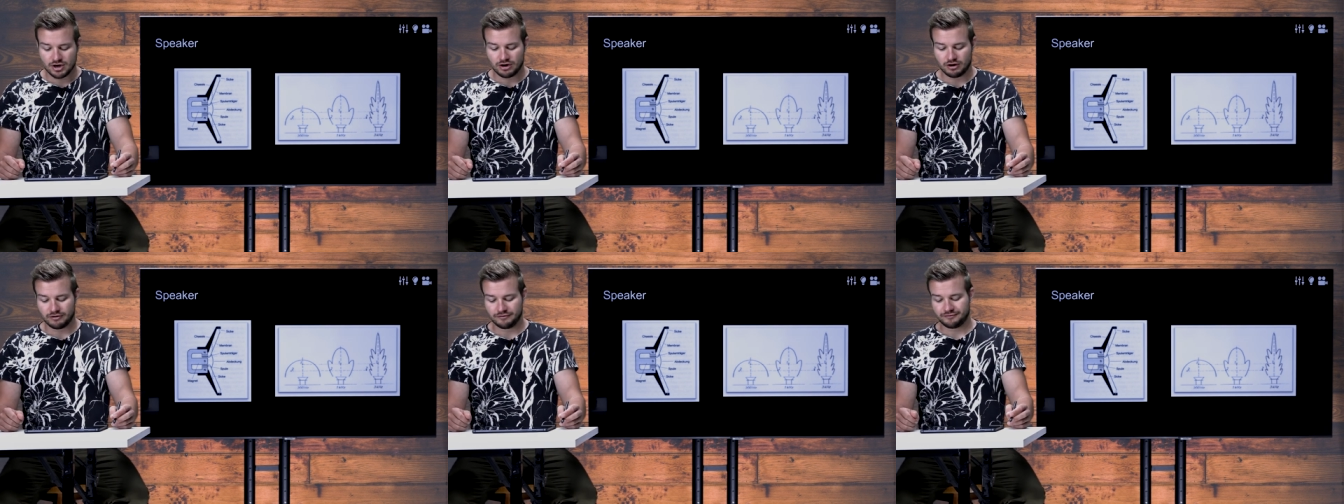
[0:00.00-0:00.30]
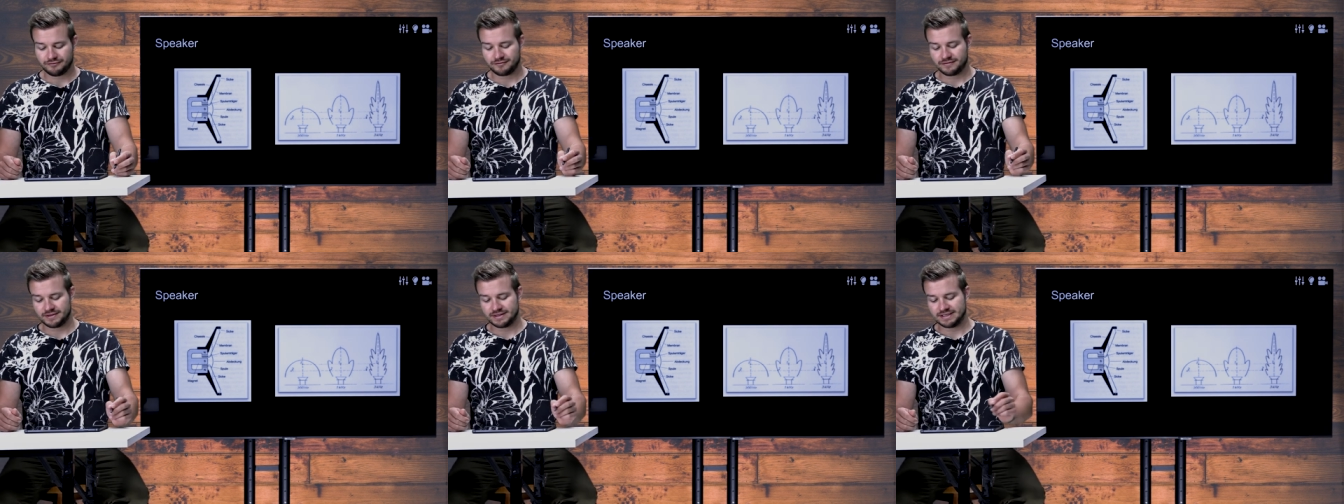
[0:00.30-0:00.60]

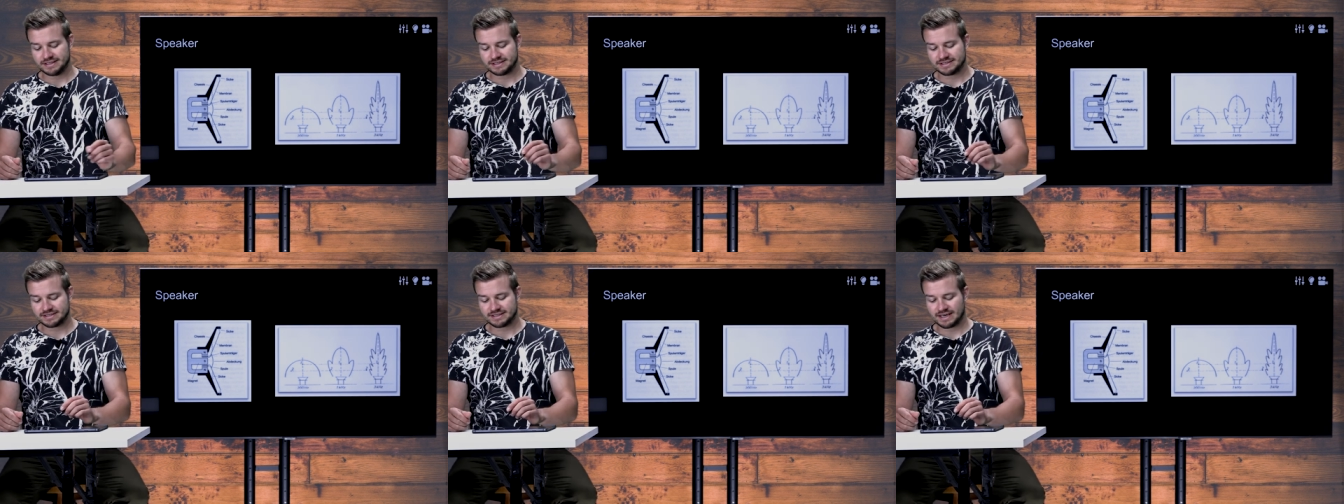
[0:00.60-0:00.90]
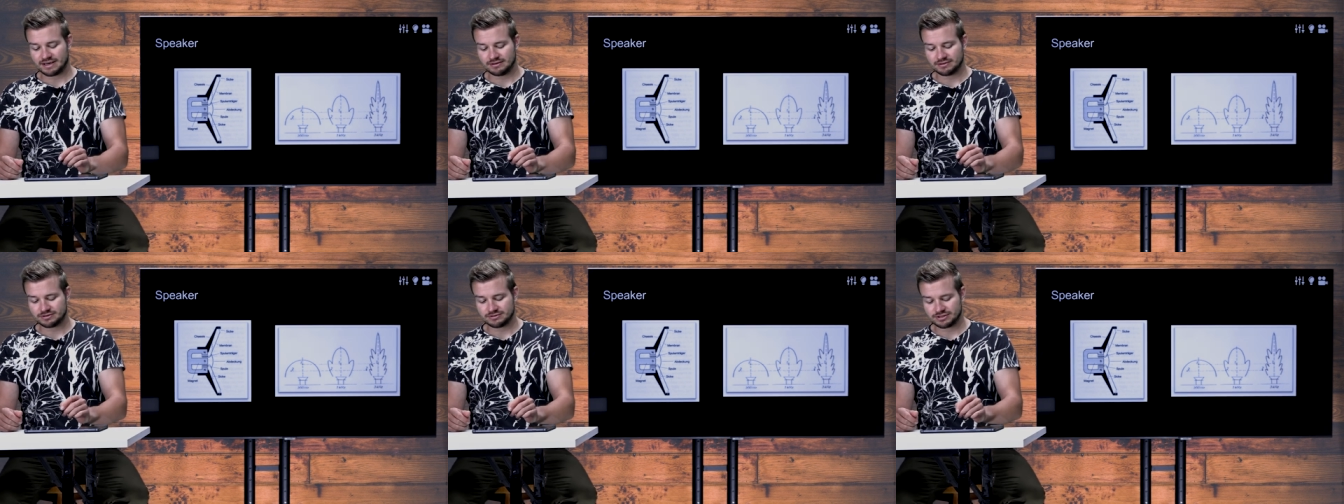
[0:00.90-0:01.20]
of this
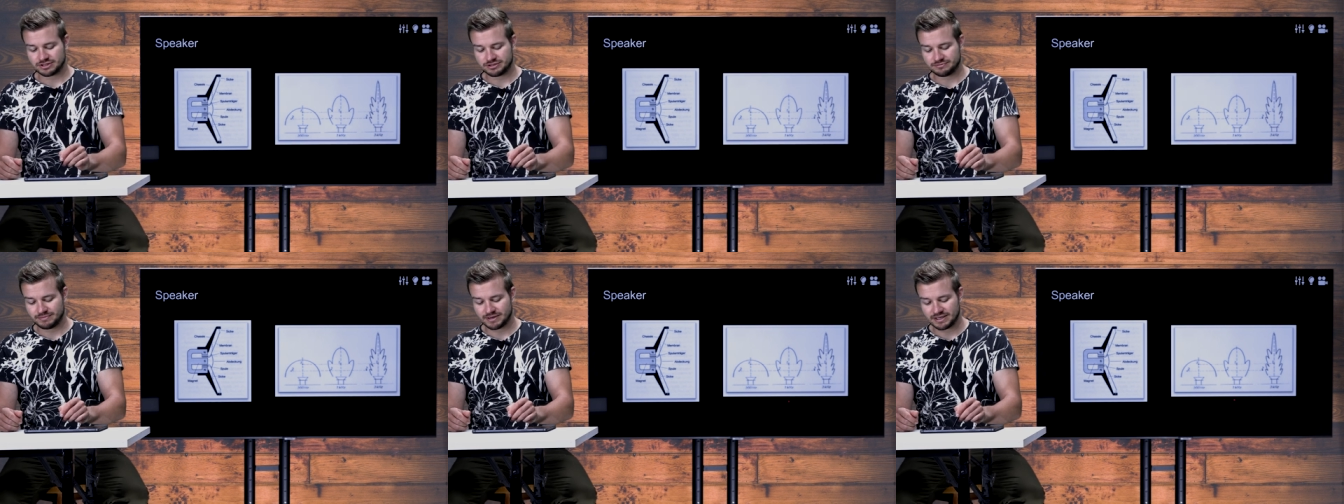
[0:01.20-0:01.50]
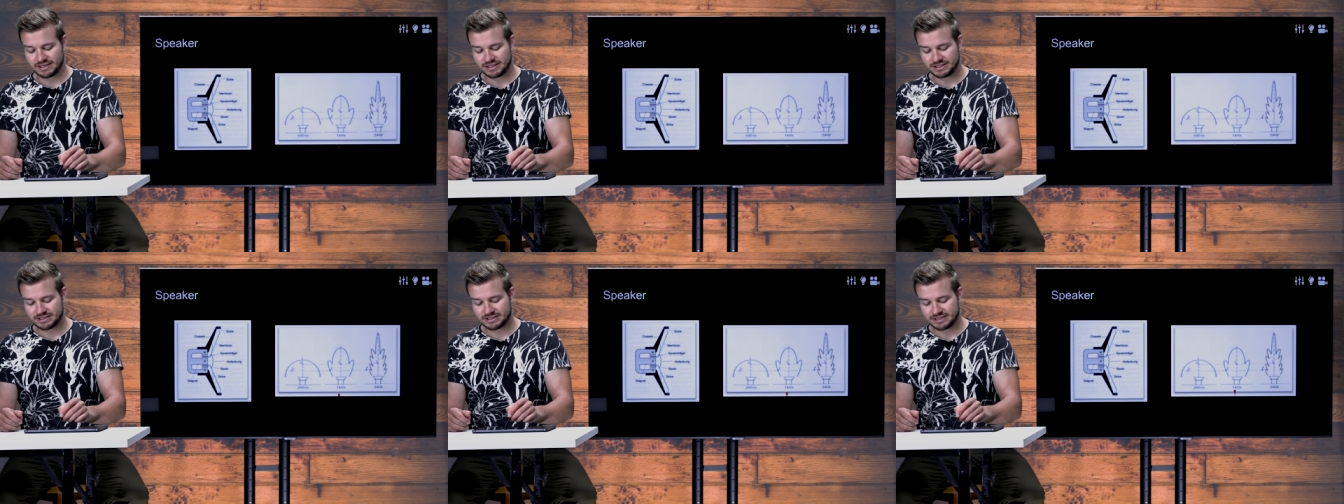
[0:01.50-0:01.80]
sound. So it's,
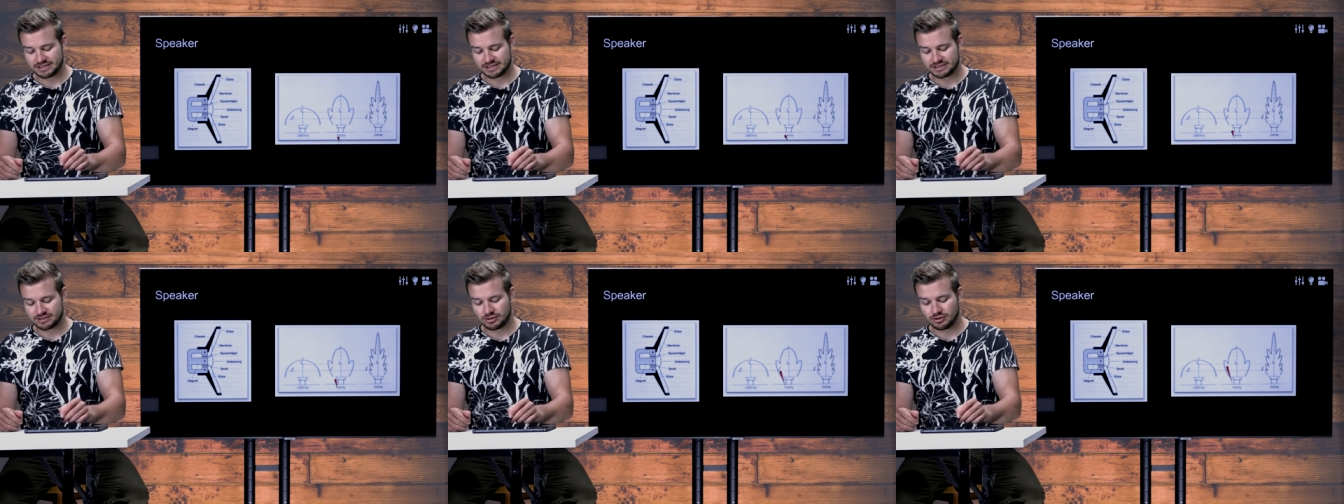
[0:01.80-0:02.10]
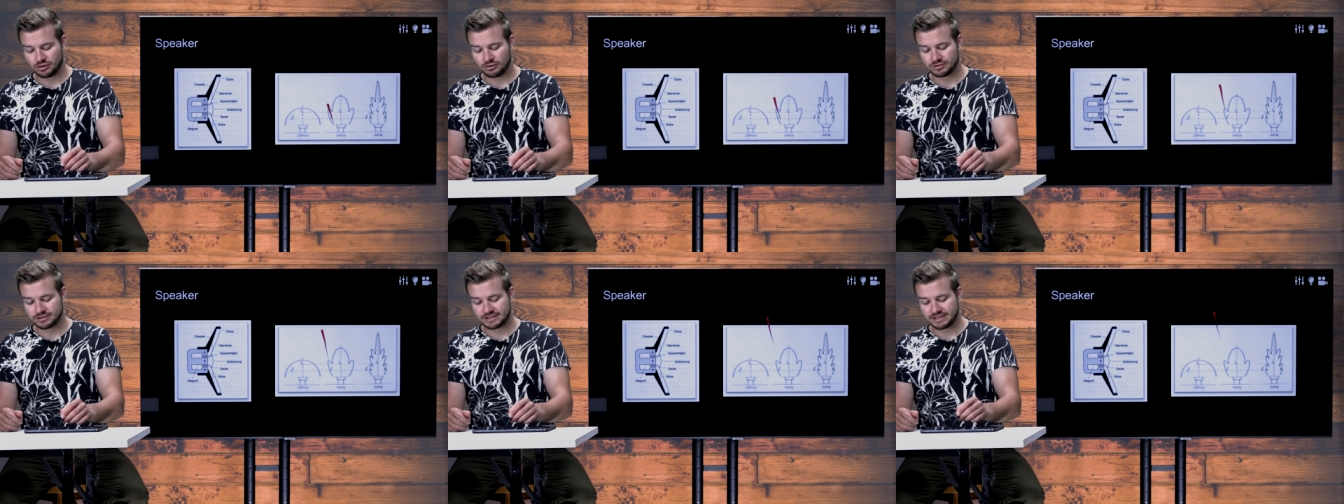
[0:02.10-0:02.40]
it's it
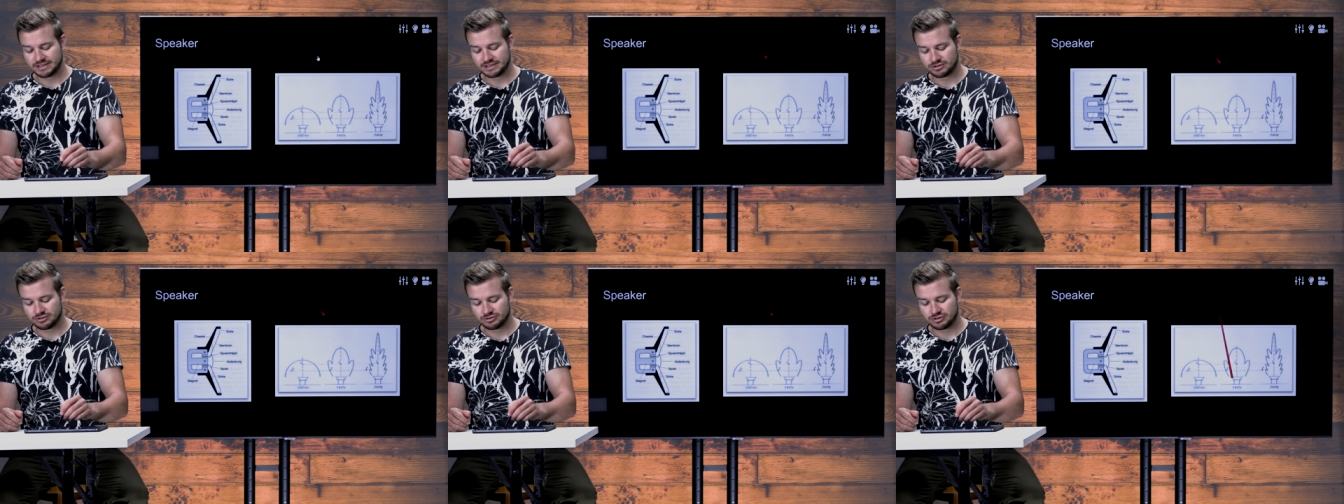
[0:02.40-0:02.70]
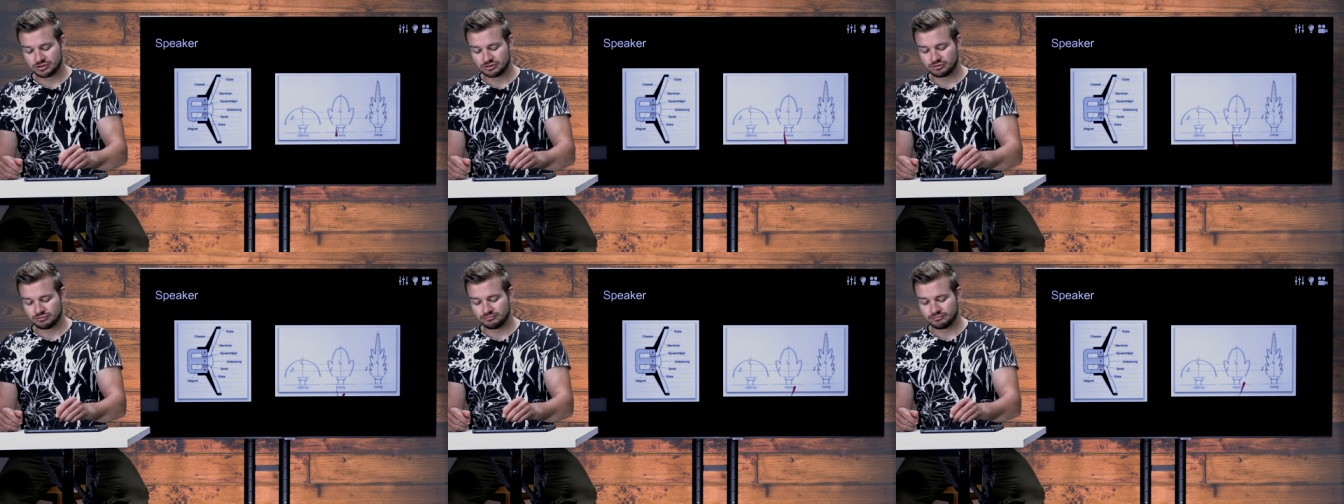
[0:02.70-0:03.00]
goes into
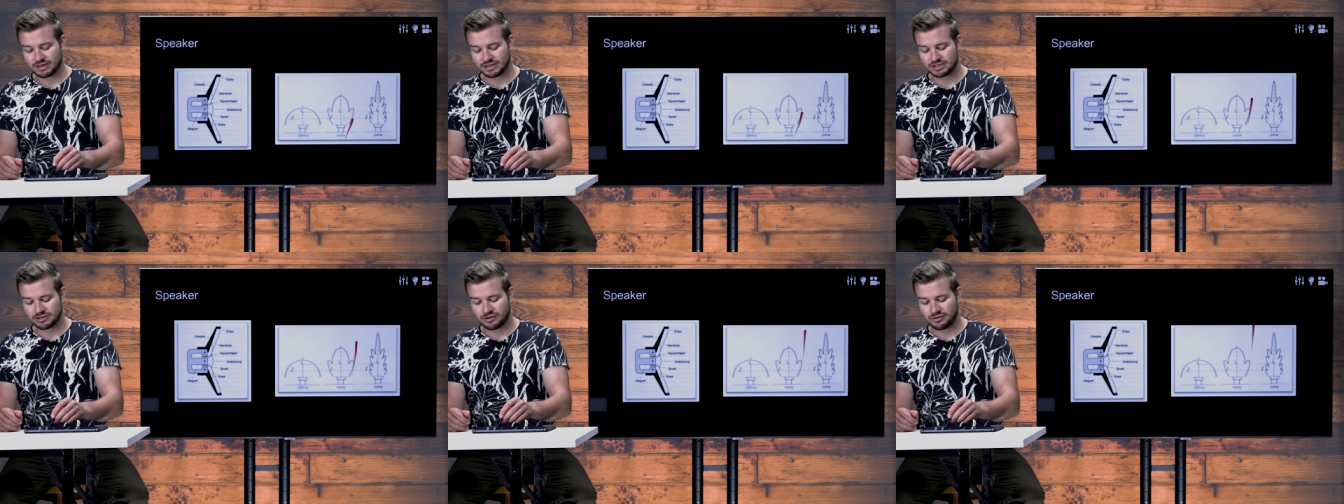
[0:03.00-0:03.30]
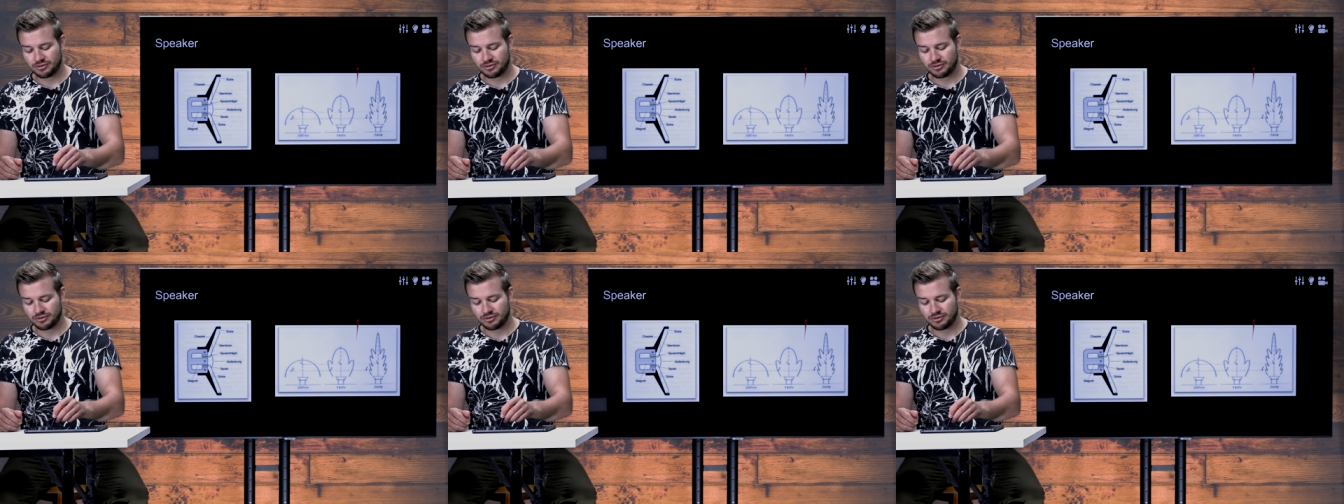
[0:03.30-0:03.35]
the room much